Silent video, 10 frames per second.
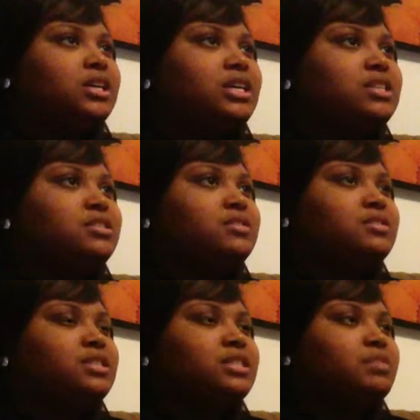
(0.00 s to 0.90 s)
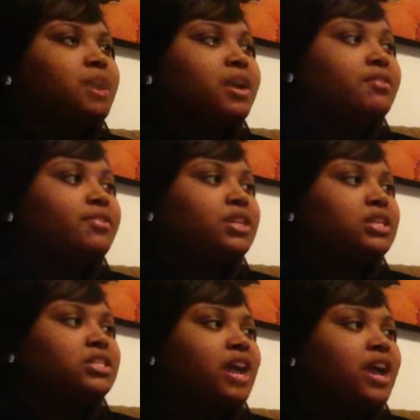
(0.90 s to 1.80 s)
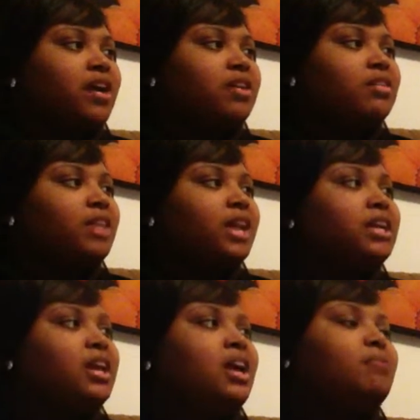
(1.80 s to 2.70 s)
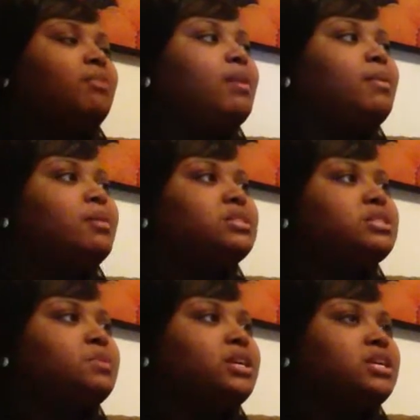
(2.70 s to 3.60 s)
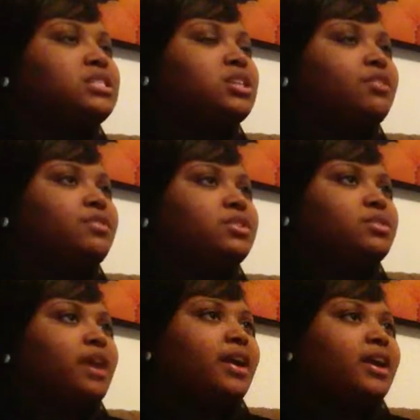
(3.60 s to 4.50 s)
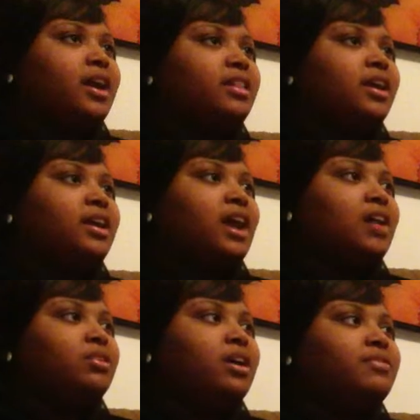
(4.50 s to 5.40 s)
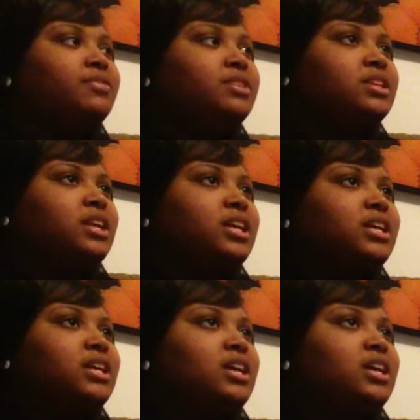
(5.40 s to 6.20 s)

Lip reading: it's better for the child. Like maybe I'm just being selfish right now. Like I don't know. I feel like